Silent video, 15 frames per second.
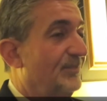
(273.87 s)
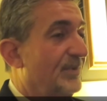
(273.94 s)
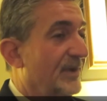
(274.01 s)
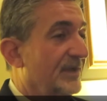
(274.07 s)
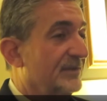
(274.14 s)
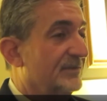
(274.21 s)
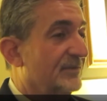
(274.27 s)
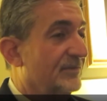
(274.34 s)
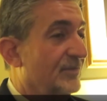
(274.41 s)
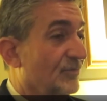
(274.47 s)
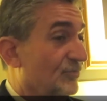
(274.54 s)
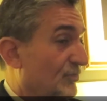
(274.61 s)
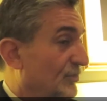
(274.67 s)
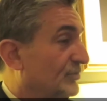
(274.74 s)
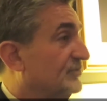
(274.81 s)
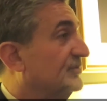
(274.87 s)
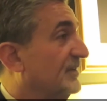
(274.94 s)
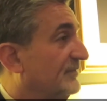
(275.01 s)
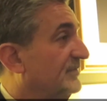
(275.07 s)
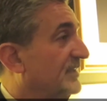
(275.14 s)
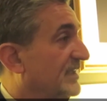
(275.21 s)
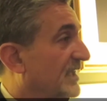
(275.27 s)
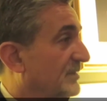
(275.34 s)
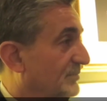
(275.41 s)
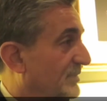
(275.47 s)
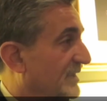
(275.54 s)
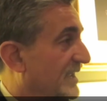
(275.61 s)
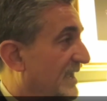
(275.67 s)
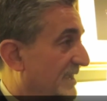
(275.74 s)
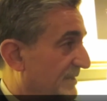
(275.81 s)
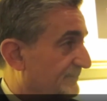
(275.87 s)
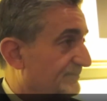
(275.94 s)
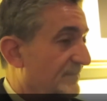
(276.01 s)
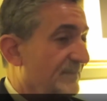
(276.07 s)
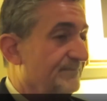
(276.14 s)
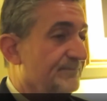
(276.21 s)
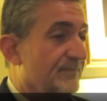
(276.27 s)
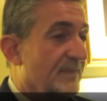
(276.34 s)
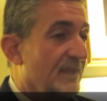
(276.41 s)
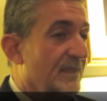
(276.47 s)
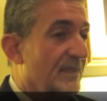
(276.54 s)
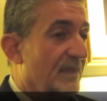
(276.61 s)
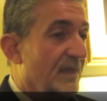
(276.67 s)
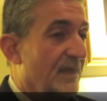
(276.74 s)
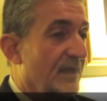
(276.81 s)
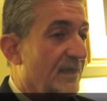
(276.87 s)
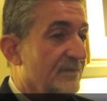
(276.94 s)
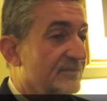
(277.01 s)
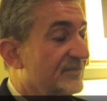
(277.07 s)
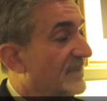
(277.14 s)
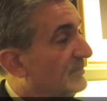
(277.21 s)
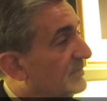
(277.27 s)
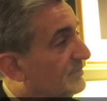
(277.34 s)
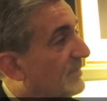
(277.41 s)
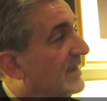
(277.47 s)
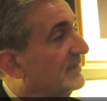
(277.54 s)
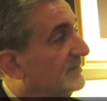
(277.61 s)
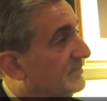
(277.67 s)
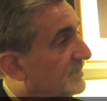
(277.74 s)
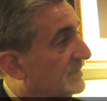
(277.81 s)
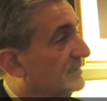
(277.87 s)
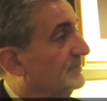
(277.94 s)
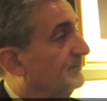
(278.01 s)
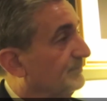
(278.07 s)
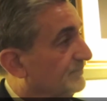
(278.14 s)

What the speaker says: but the roots of the NBA. Same with Bradley Bill.